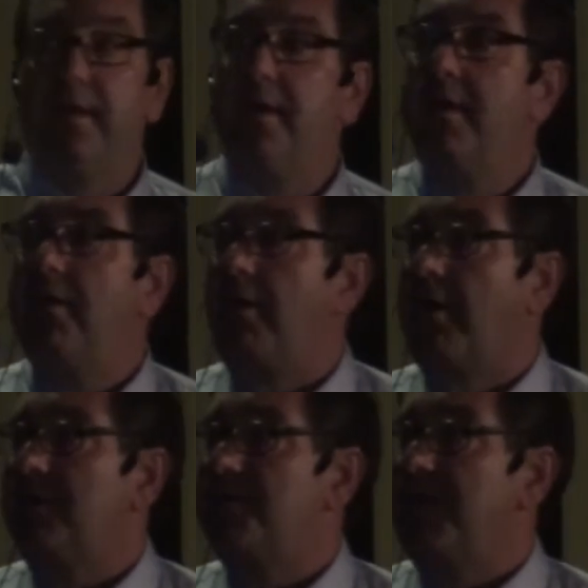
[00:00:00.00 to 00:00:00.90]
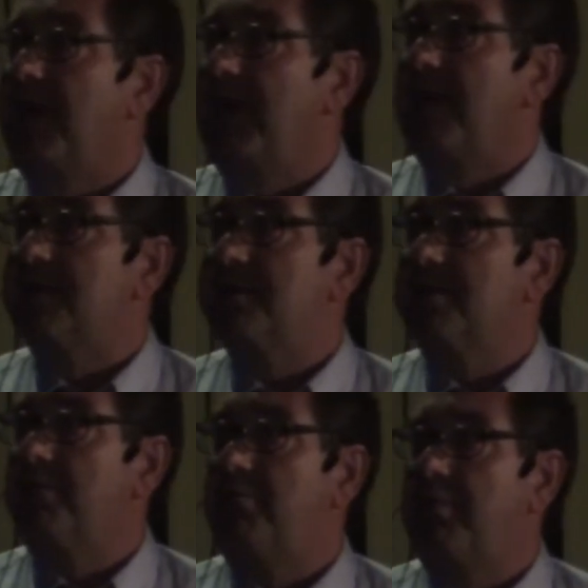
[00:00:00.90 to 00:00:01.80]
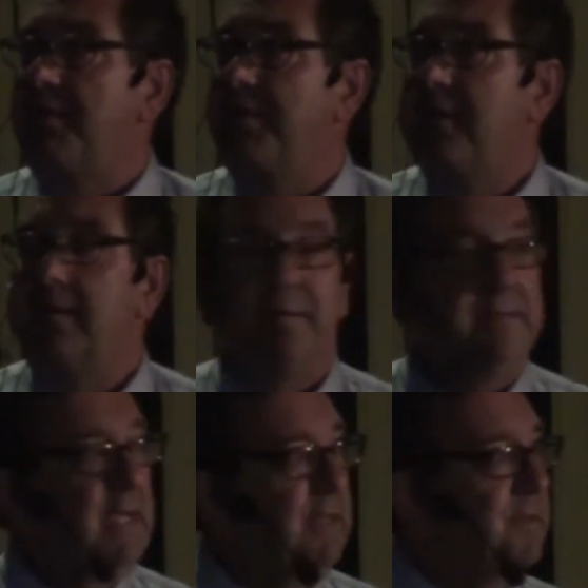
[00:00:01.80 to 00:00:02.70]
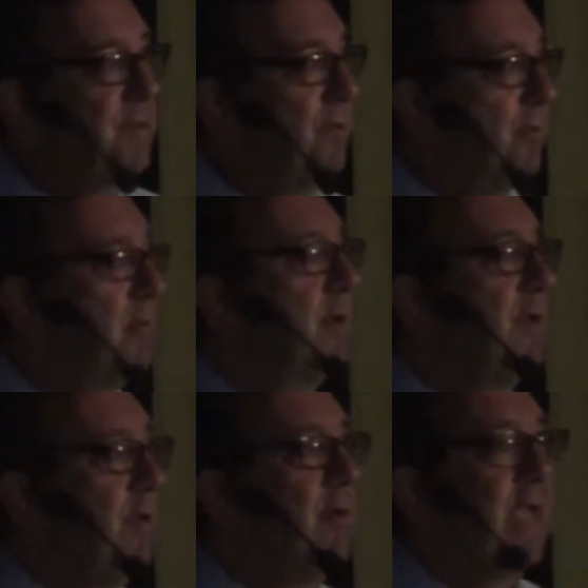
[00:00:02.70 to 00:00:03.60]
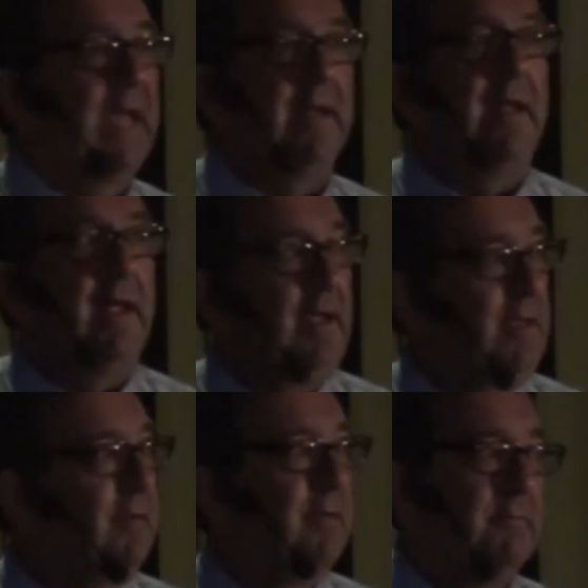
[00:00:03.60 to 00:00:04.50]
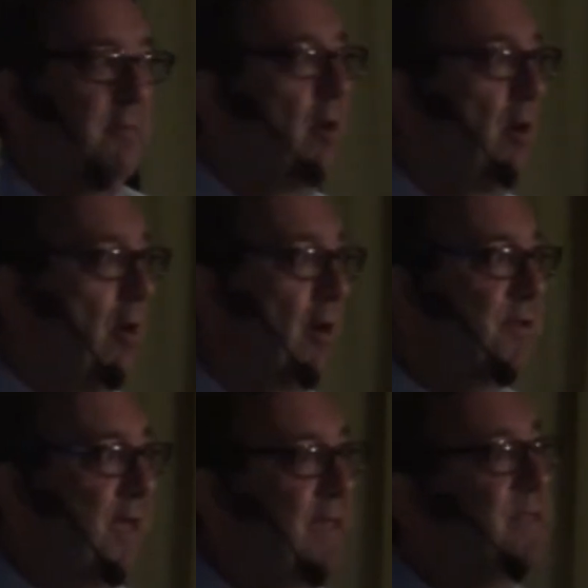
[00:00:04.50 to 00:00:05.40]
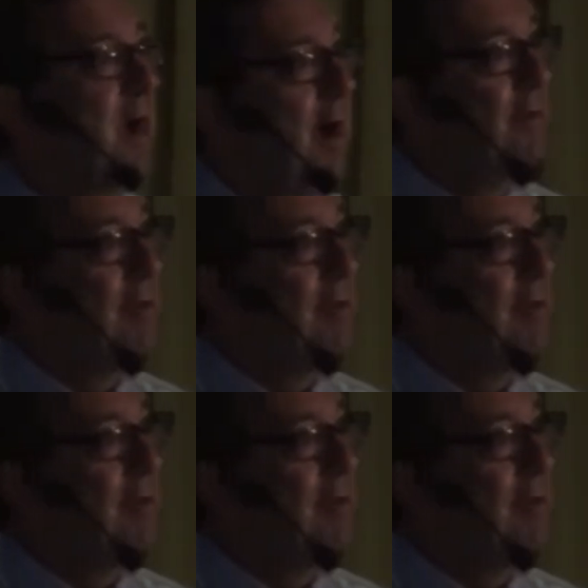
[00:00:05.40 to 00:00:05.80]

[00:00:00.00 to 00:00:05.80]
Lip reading: ArcGIS. So with 10.2, you get a ArcGIS Online